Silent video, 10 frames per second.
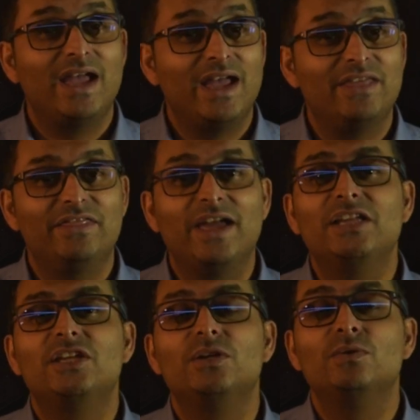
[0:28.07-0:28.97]
And
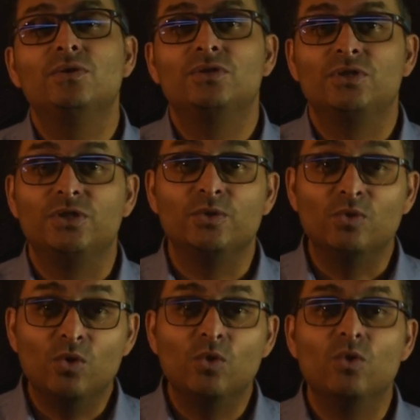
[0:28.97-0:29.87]
thank you to you
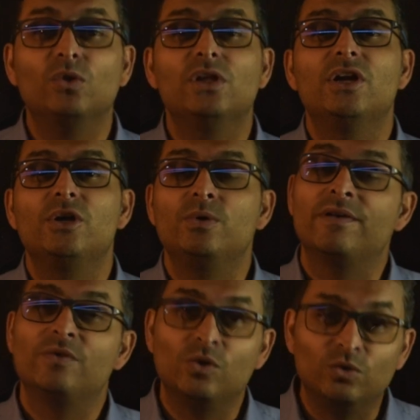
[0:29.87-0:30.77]
all who
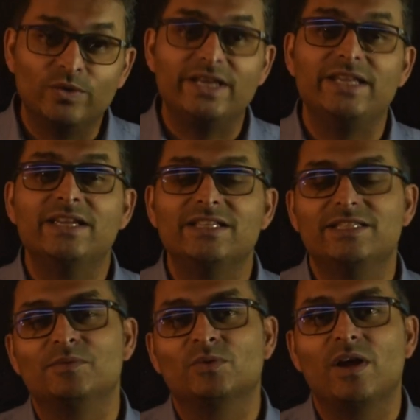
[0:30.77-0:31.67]
have already
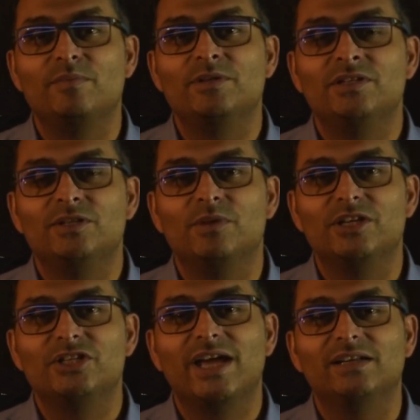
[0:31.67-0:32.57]
subscribed to
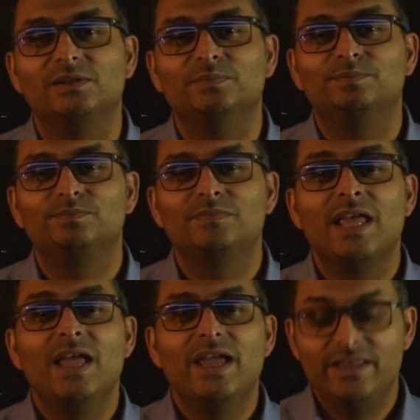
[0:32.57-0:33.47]
my channel.
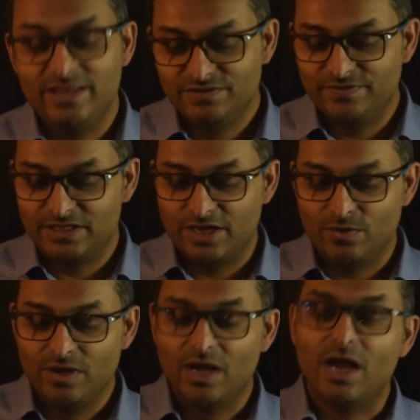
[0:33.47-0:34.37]
In this
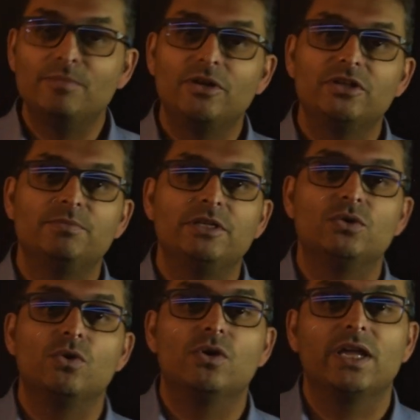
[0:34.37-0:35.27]
video, I'm going to be
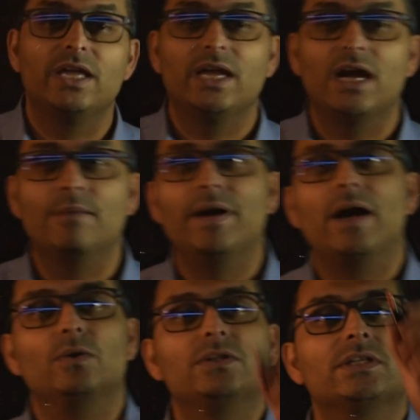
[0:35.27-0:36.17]
talking
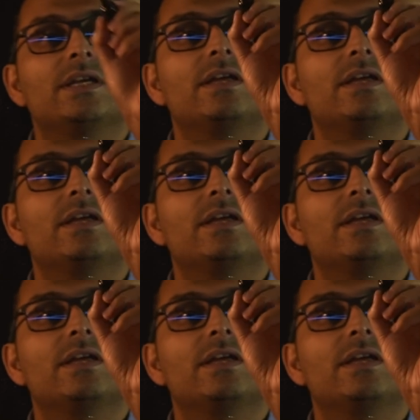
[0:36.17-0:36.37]
about